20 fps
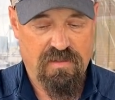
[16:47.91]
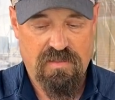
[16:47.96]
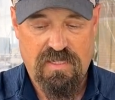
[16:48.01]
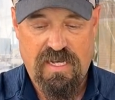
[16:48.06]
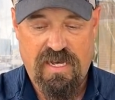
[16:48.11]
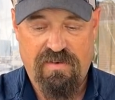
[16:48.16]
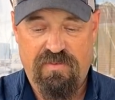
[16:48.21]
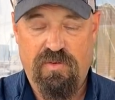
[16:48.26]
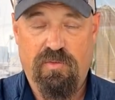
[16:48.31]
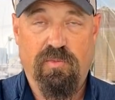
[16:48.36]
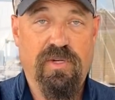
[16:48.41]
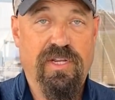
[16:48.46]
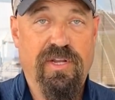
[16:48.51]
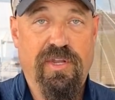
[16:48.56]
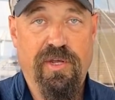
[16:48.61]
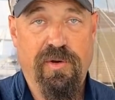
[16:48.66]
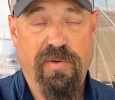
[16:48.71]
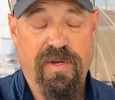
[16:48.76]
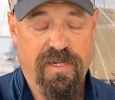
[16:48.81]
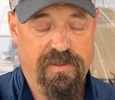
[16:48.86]
to have to
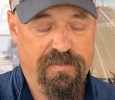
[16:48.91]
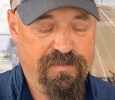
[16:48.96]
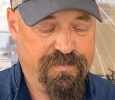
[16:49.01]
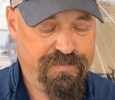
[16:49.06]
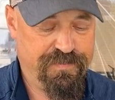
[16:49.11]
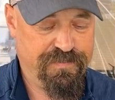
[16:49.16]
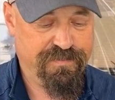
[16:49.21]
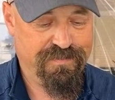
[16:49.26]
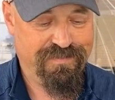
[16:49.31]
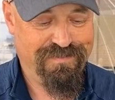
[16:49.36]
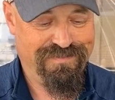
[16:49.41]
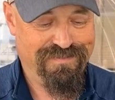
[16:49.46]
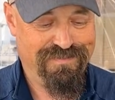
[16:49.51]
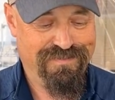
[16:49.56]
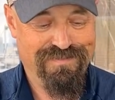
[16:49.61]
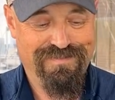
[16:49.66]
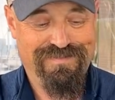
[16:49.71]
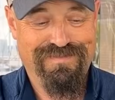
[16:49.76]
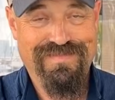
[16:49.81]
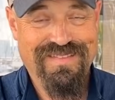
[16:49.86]
redo it.
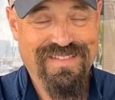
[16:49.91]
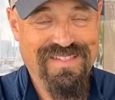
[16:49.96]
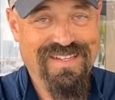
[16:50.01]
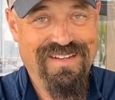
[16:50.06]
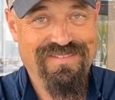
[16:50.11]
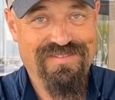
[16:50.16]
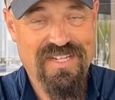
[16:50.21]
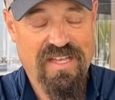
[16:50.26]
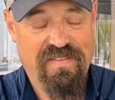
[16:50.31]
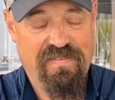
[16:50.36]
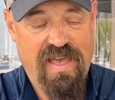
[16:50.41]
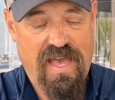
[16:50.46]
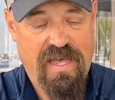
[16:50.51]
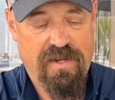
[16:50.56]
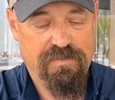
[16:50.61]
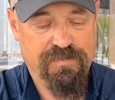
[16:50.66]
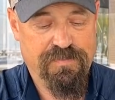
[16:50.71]
I've done that.